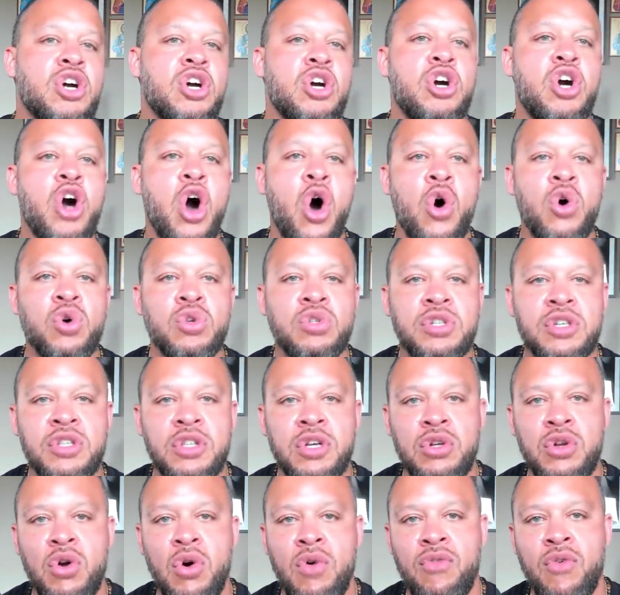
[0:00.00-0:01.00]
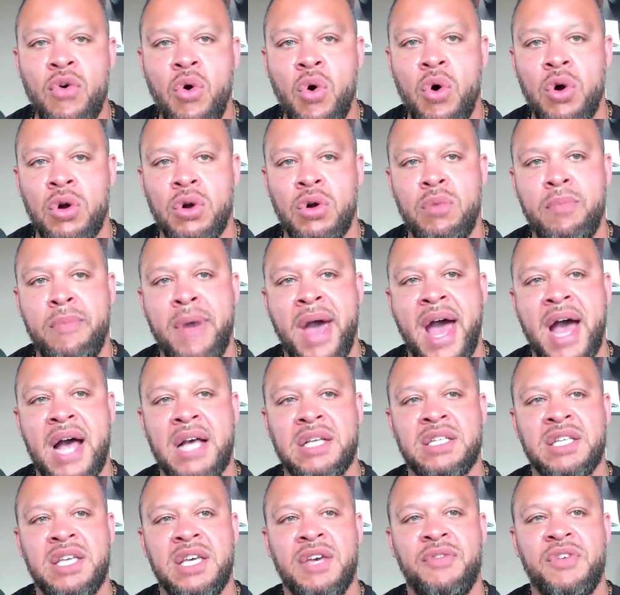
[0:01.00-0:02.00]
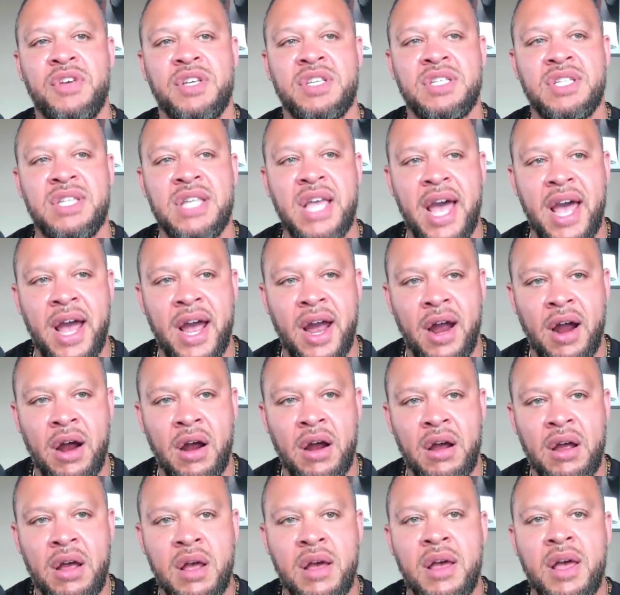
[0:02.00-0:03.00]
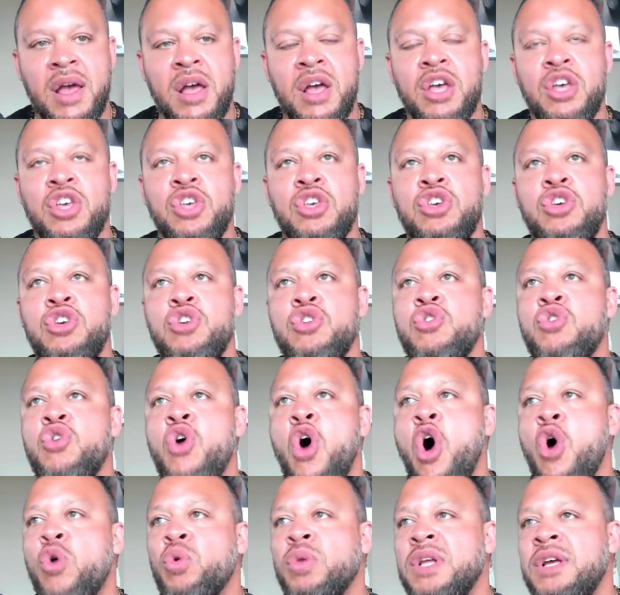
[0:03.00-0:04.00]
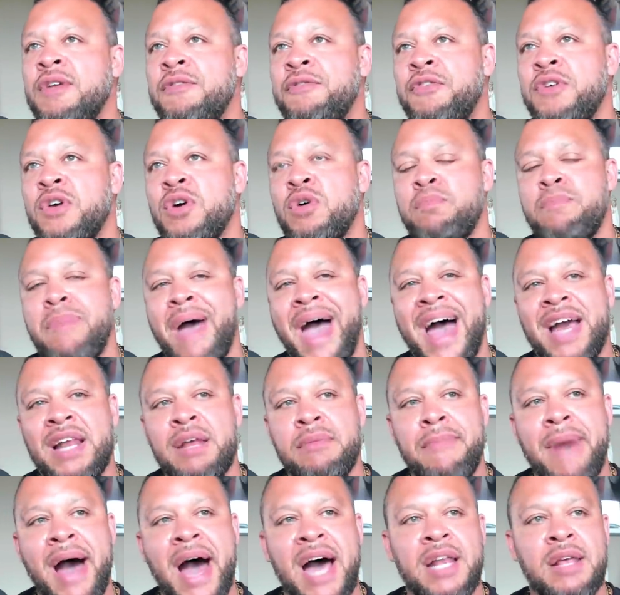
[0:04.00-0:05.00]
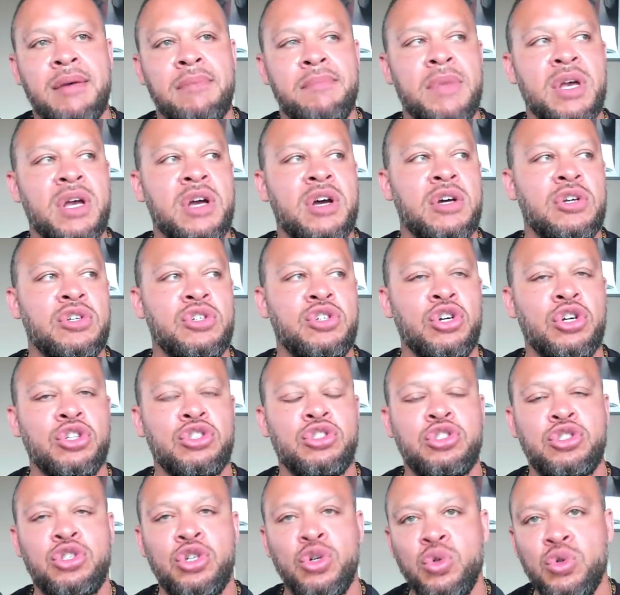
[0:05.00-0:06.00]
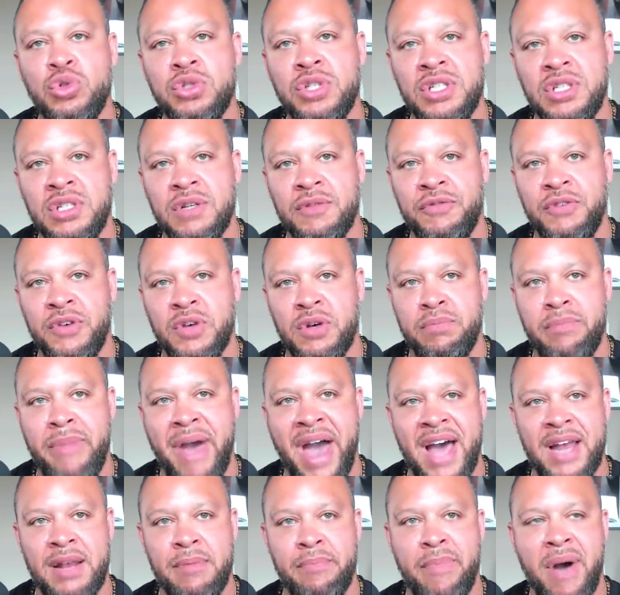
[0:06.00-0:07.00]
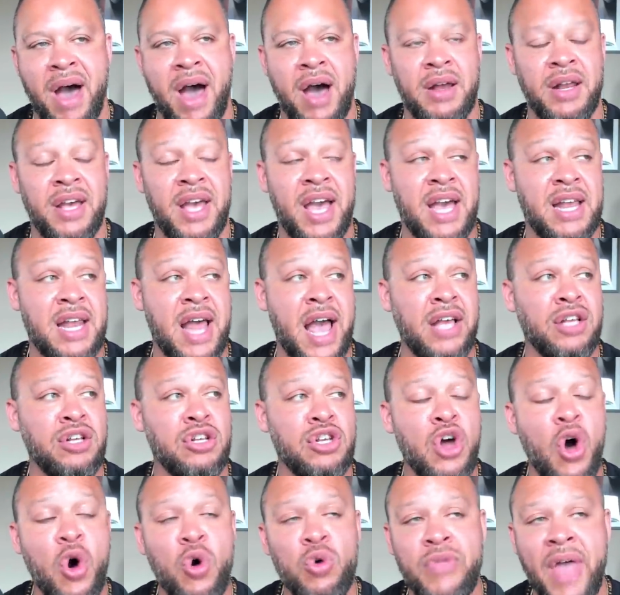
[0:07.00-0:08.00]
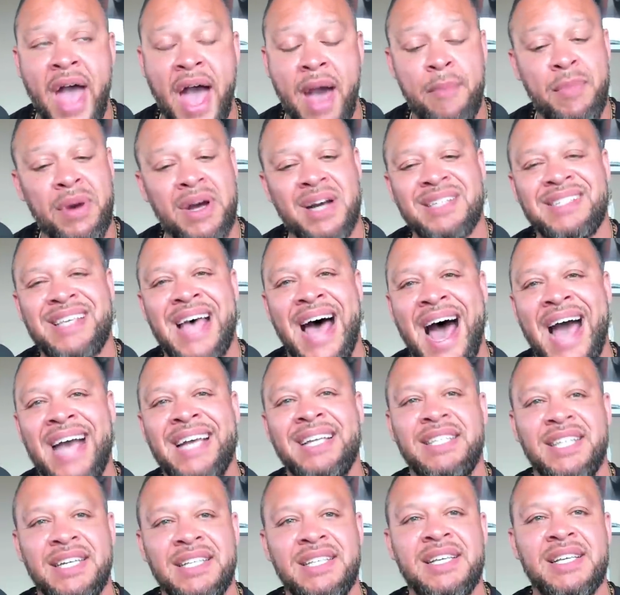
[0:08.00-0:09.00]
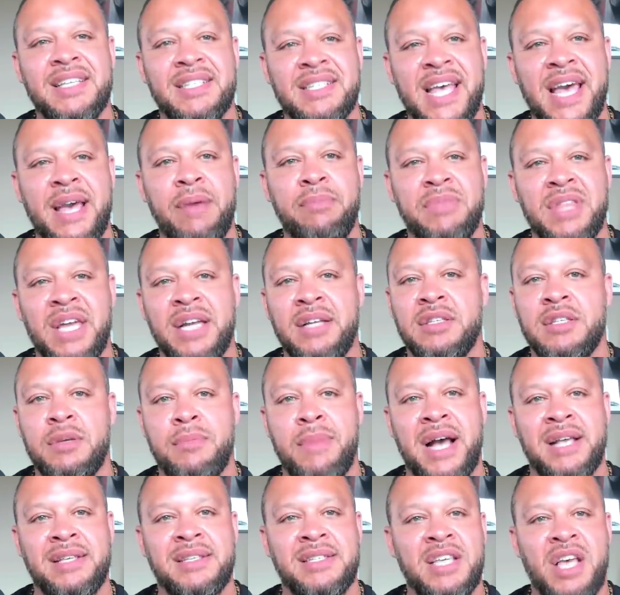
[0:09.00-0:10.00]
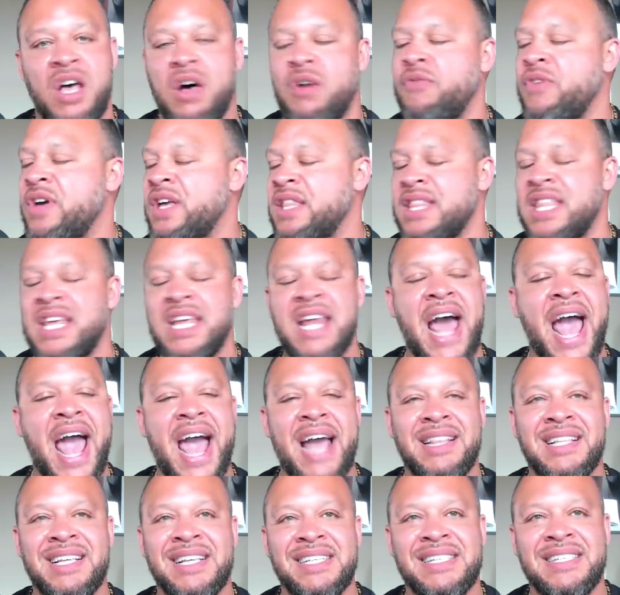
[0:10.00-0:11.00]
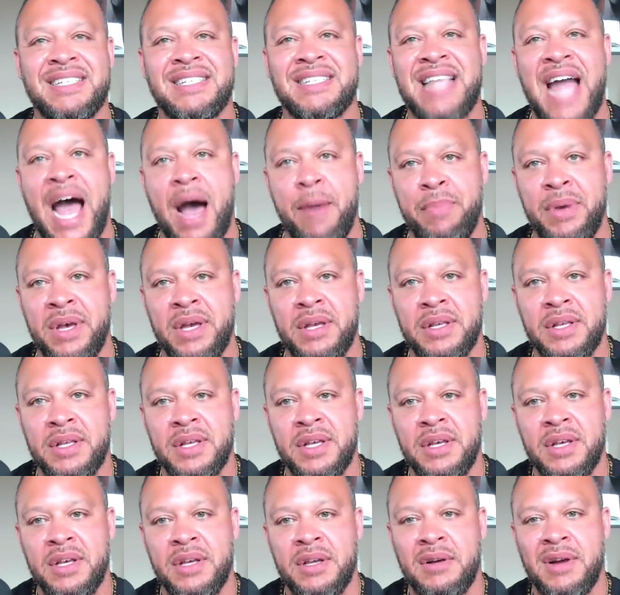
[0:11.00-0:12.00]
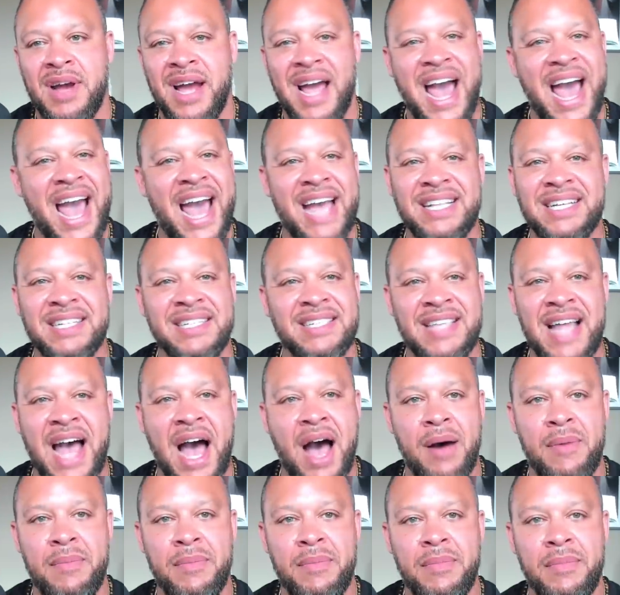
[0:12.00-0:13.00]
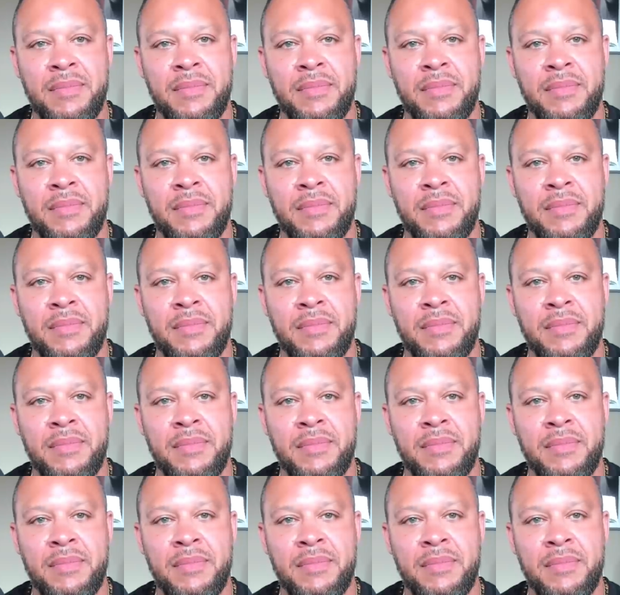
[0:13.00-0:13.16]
go to the Novus Ordo Mass if it's there. You only feel bad about it because you're choosing to feel bad about it. And I know that because I did the same thing to myself, and then I had to stop it, right? I had to stop.